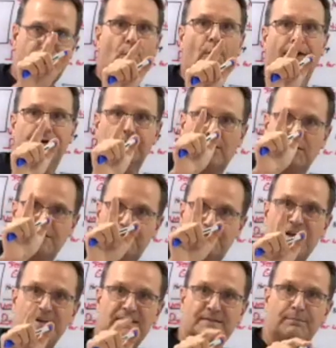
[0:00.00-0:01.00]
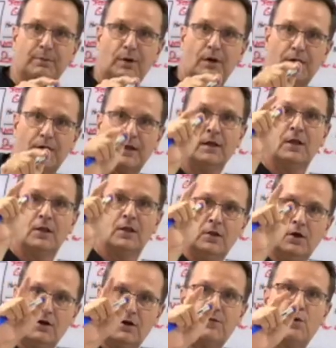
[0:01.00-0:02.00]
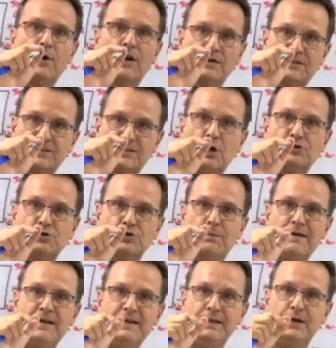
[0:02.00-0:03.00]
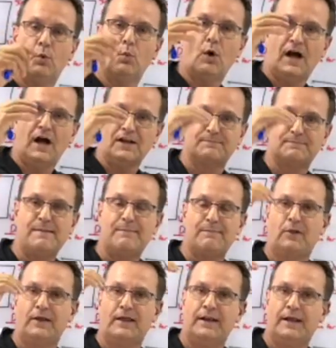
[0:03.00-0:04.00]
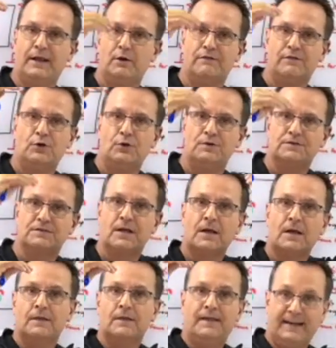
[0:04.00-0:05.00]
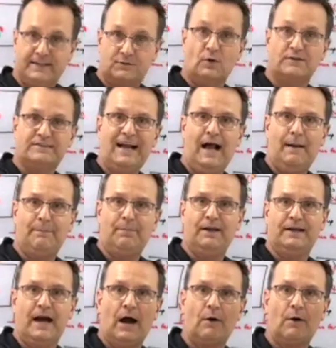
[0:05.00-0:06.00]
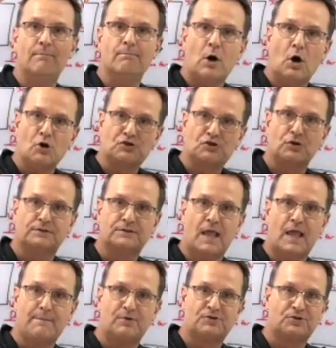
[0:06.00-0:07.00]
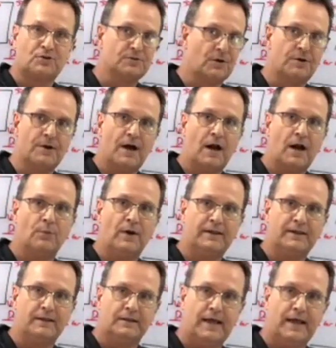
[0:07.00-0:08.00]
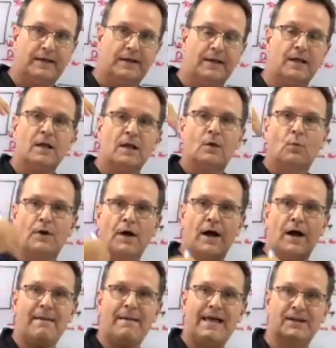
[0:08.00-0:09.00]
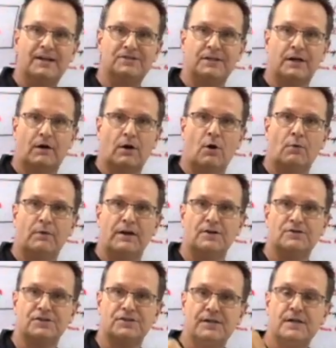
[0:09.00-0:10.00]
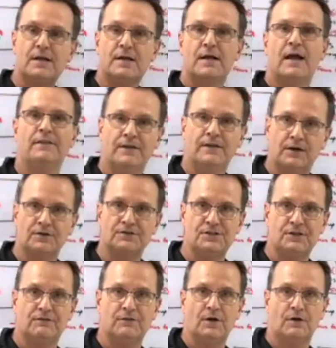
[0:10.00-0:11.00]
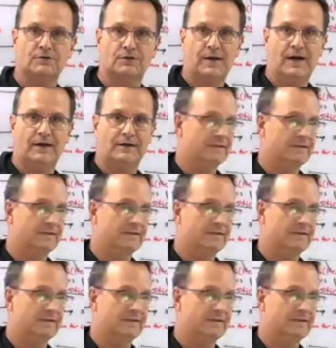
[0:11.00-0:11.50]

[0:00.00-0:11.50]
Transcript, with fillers: for it on Facebook, look for it on social media, watch people in interviews. That's what's happening. Our emotional temperatures are not regulated, we're not managing our own energy and the energy of those around